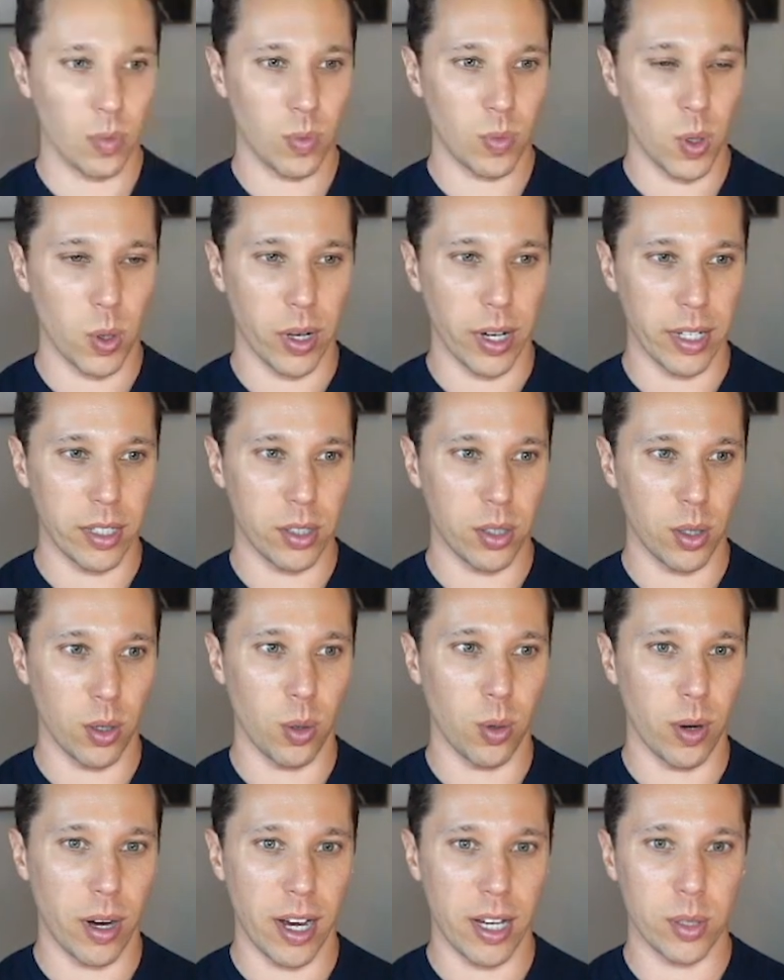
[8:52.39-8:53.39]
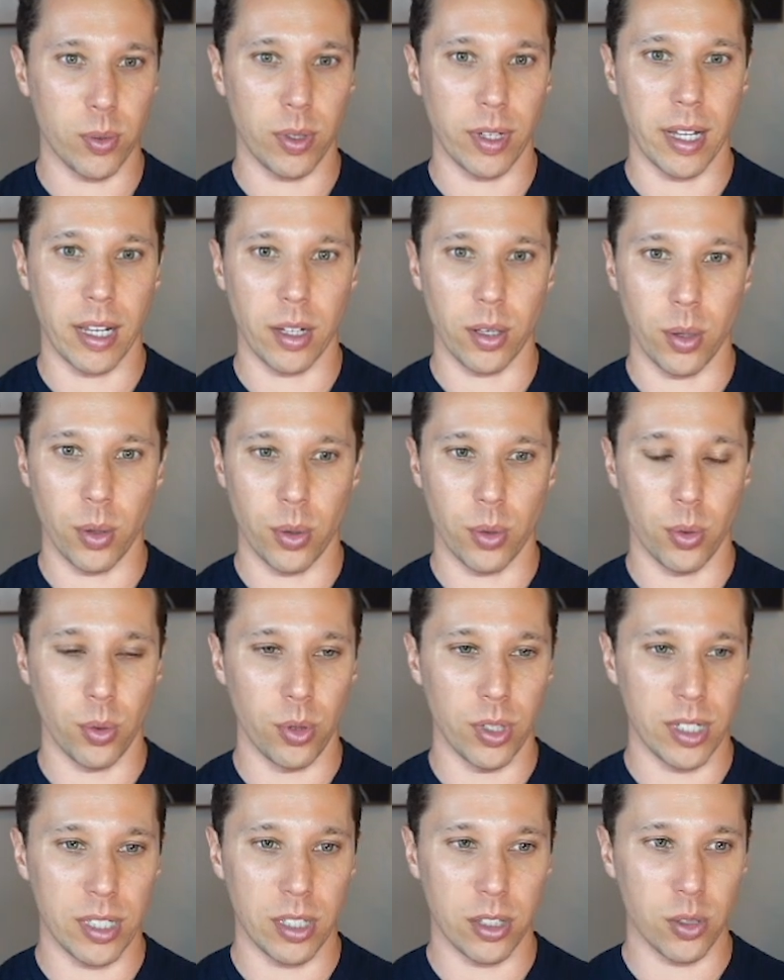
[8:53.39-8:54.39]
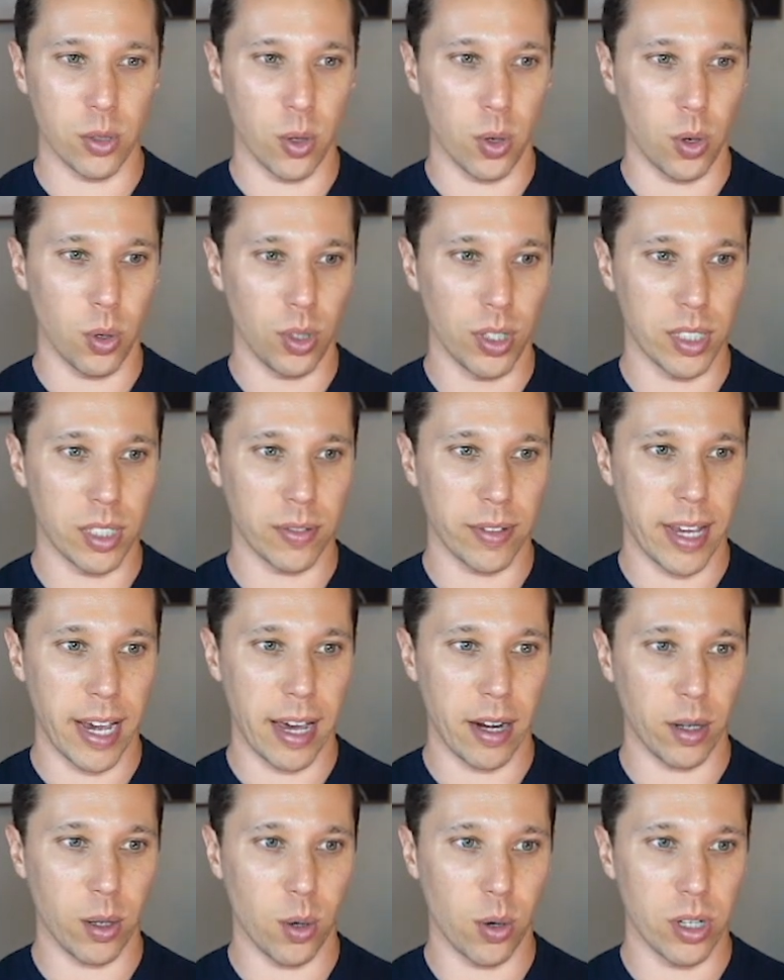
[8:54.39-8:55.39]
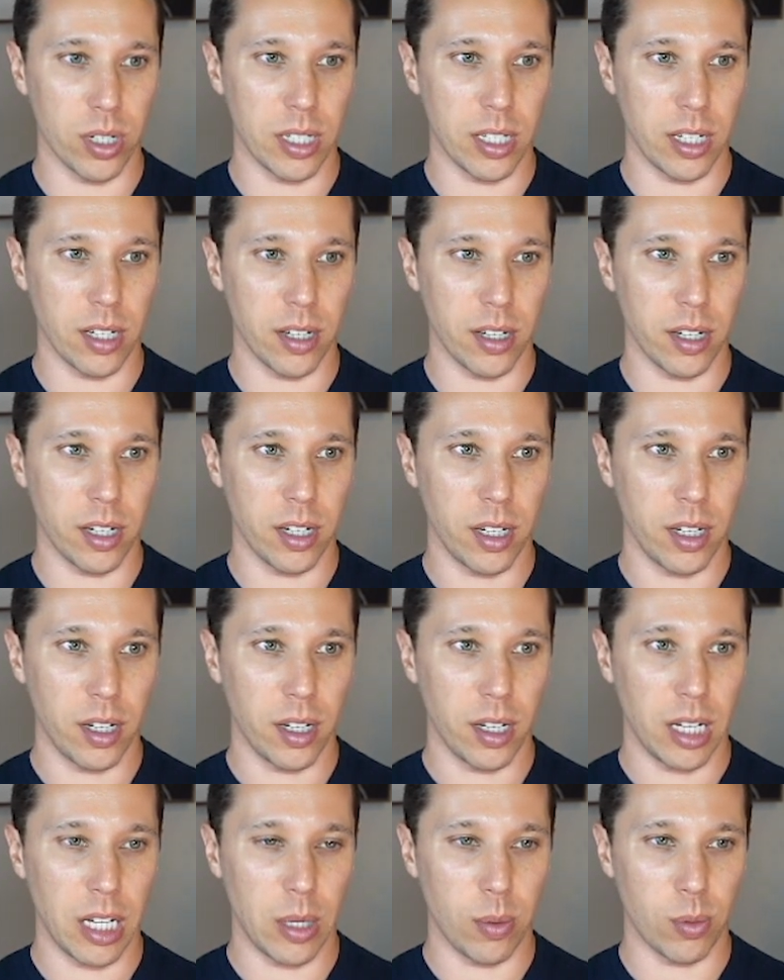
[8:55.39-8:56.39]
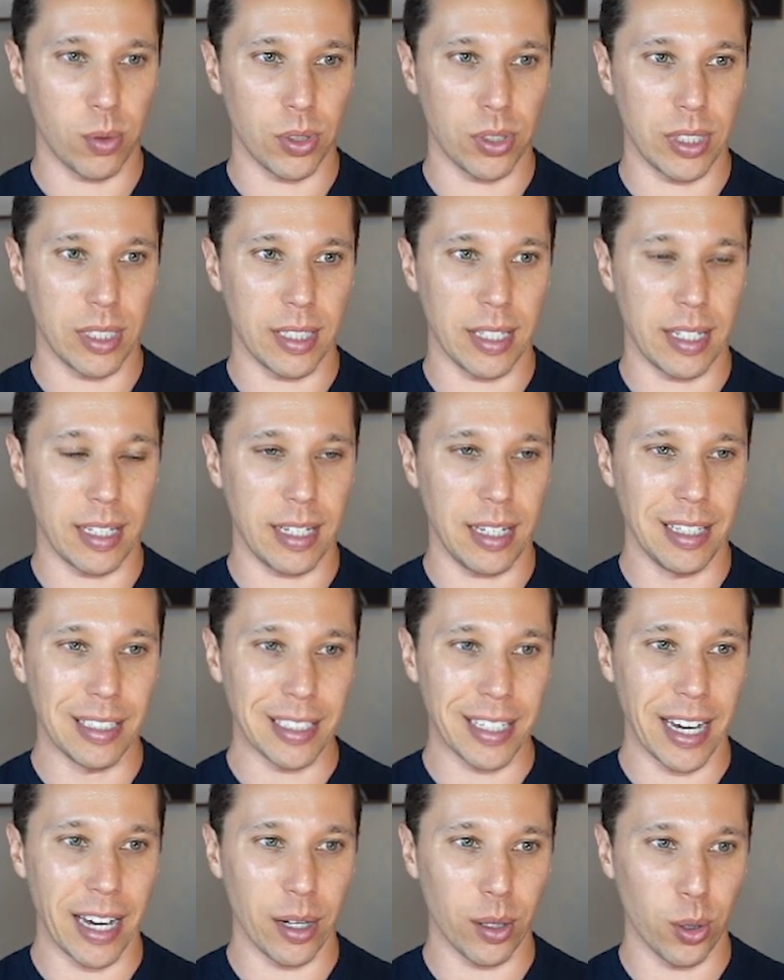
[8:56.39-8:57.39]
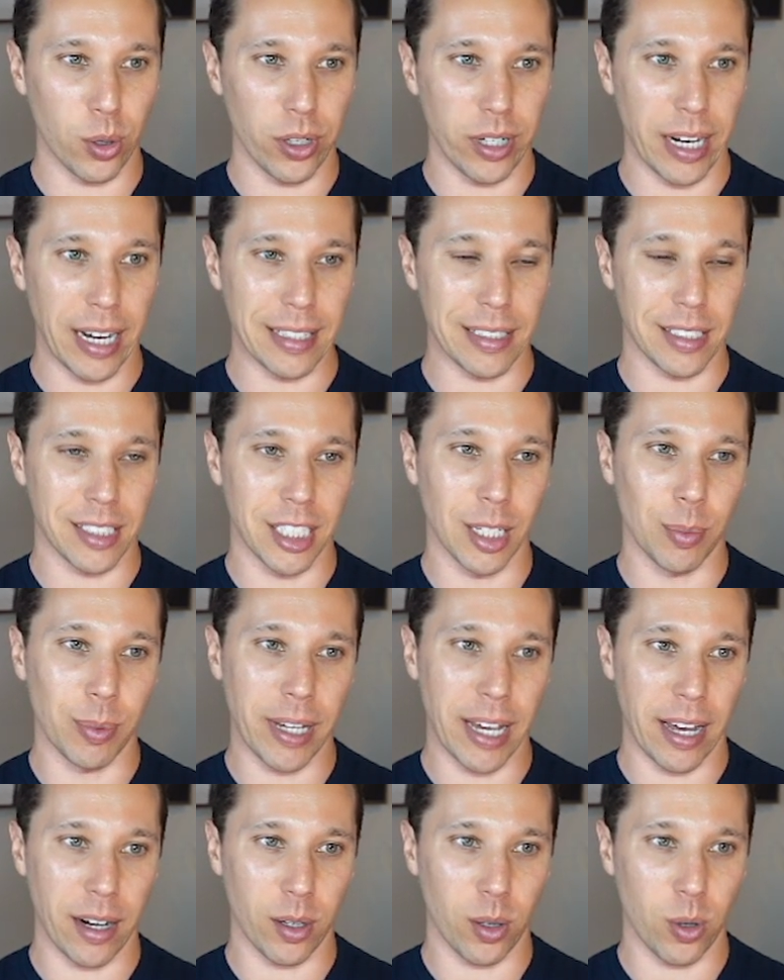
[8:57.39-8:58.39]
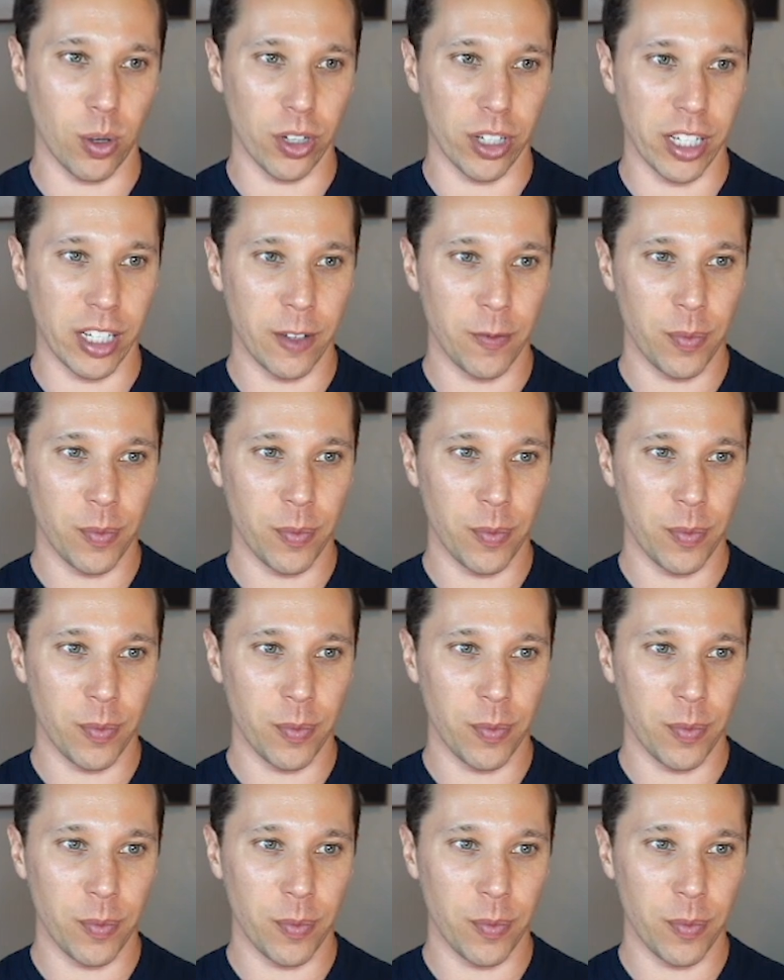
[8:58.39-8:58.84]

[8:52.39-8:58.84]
Okay, so as we kind of go through this, there's a whole list of categories here, and we'll see that each category has a subcategory.